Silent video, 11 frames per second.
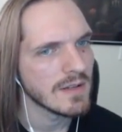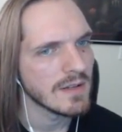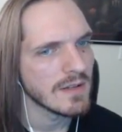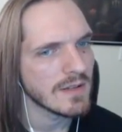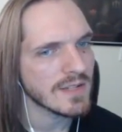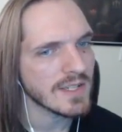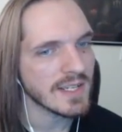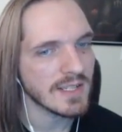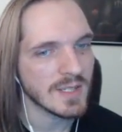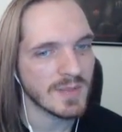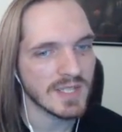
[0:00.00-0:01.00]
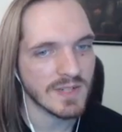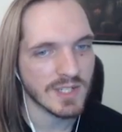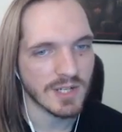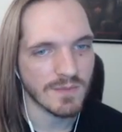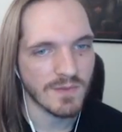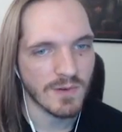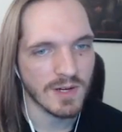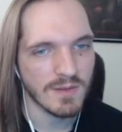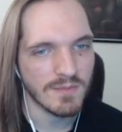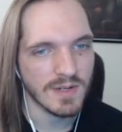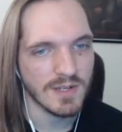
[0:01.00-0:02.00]
There's like a specific term for
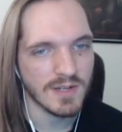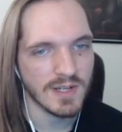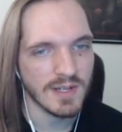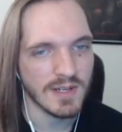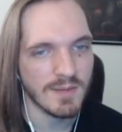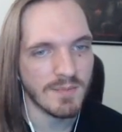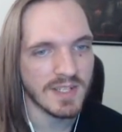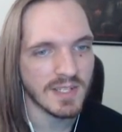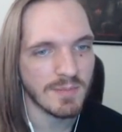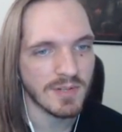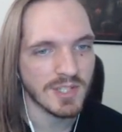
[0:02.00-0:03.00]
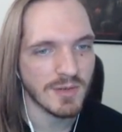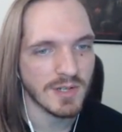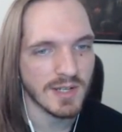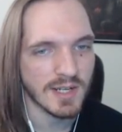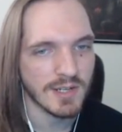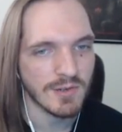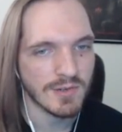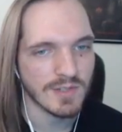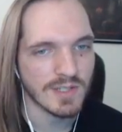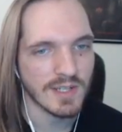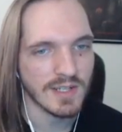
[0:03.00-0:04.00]
it, but it basically puts you in like a neutral
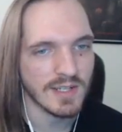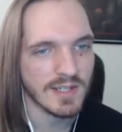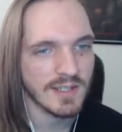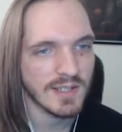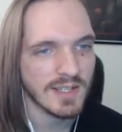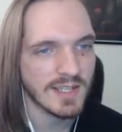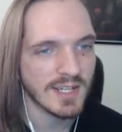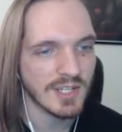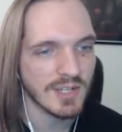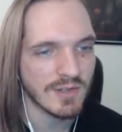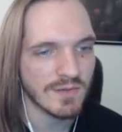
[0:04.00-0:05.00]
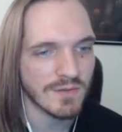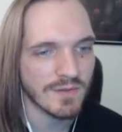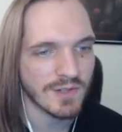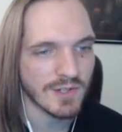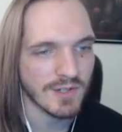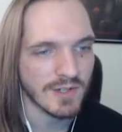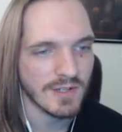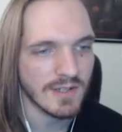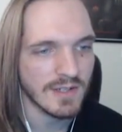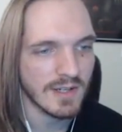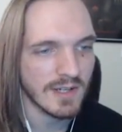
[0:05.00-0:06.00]
state. It's actually useful for certain
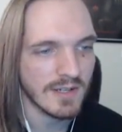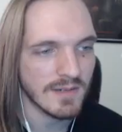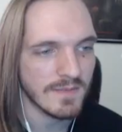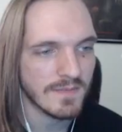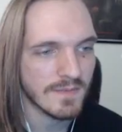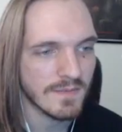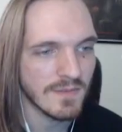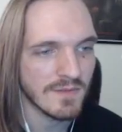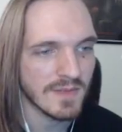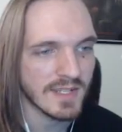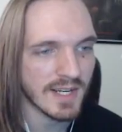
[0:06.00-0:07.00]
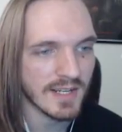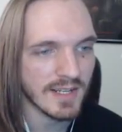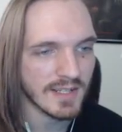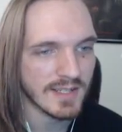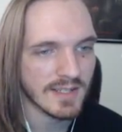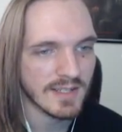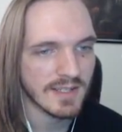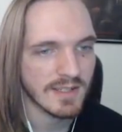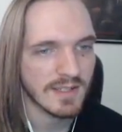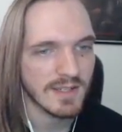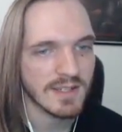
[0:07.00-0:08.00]
movement techniques.
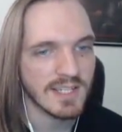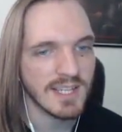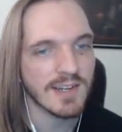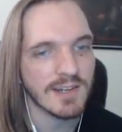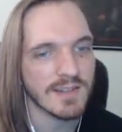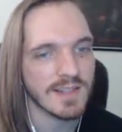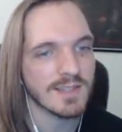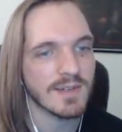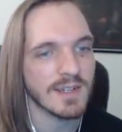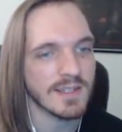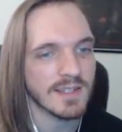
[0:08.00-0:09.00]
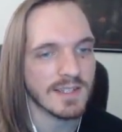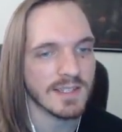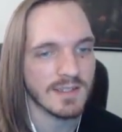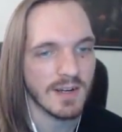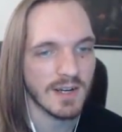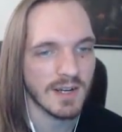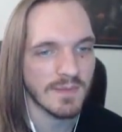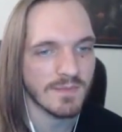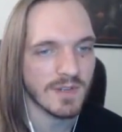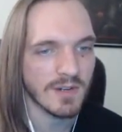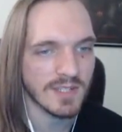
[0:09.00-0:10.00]
A teeter, that's what it is. It's
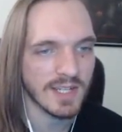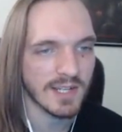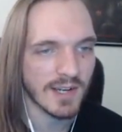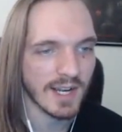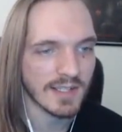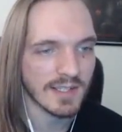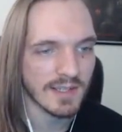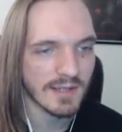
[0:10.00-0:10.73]
called teeter canceling.